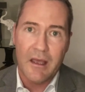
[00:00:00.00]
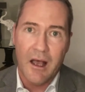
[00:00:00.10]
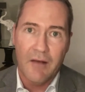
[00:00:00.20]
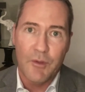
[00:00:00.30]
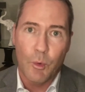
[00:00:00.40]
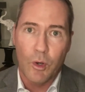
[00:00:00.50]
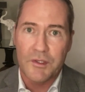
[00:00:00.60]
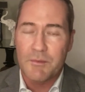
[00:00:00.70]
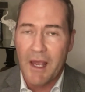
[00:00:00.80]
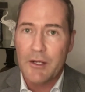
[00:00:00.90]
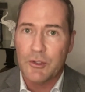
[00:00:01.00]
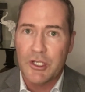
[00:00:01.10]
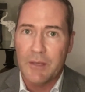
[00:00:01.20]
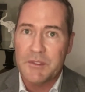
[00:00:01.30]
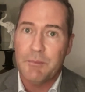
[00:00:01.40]
of the world's
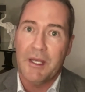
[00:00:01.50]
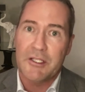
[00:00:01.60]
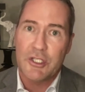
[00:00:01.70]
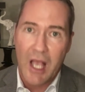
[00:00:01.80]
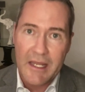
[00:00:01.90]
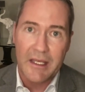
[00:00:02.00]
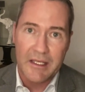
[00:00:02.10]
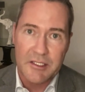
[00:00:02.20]
microchips, but China